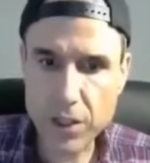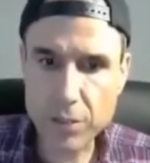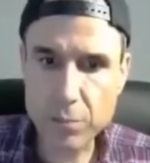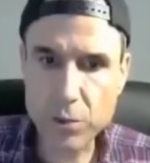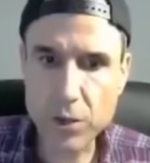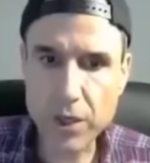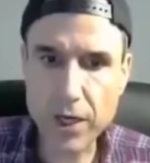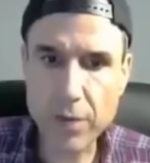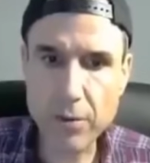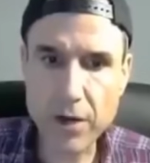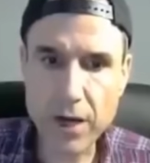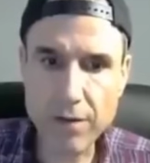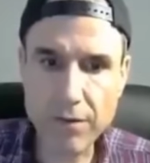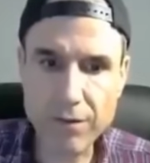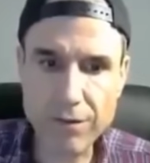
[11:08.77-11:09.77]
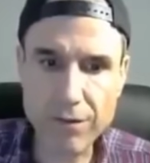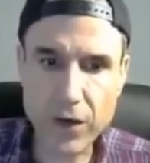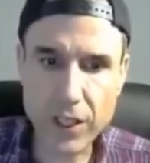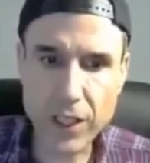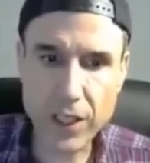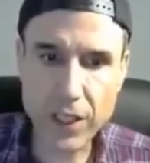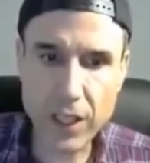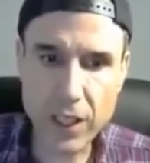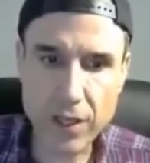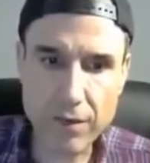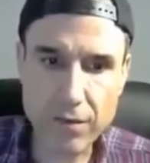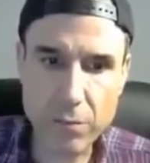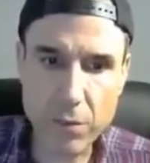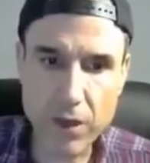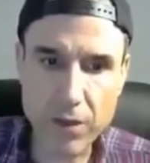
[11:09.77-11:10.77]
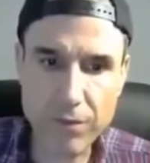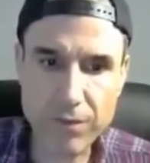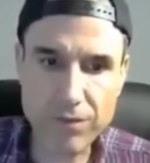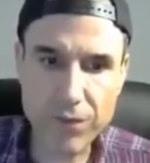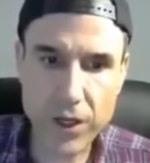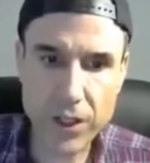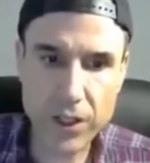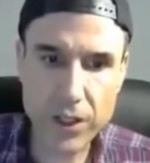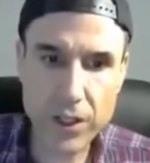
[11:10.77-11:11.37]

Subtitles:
smartest programmer ever lived, mother.